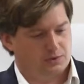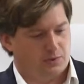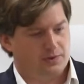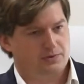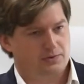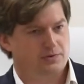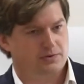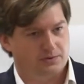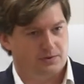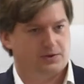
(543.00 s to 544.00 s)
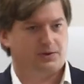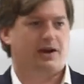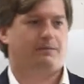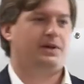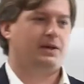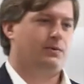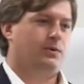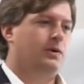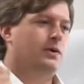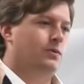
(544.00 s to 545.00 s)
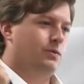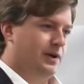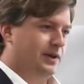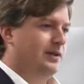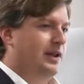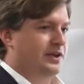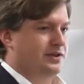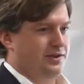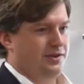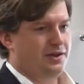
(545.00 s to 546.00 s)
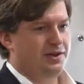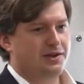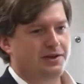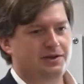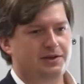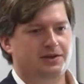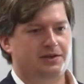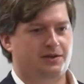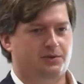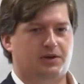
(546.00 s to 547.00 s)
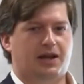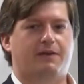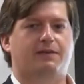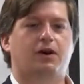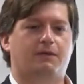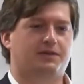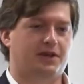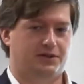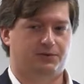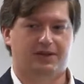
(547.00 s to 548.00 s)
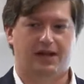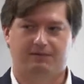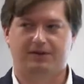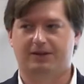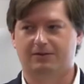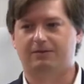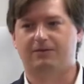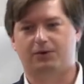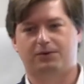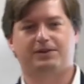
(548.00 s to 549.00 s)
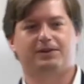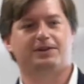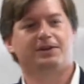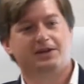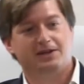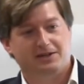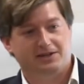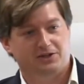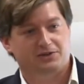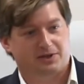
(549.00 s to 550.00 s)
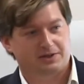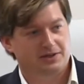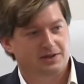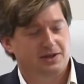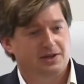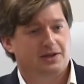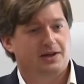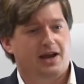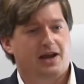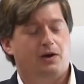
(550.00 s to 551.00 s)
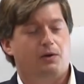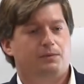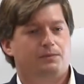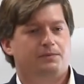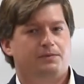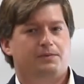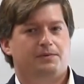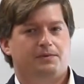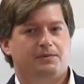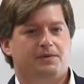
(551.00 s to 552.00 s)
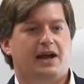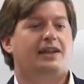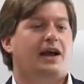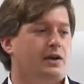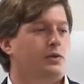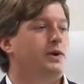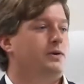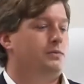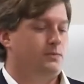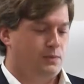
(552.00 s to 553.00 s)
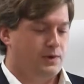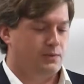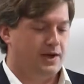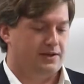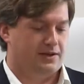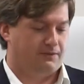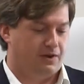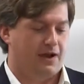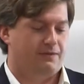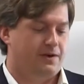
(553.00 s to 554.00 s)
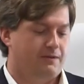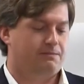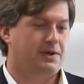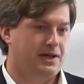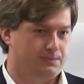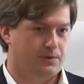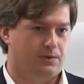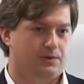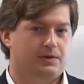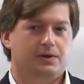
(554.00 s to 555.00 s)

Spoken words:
going door to door, you had people running elections, having conversations with every single voter in the district. Now, that's how you win races. If you have enough people,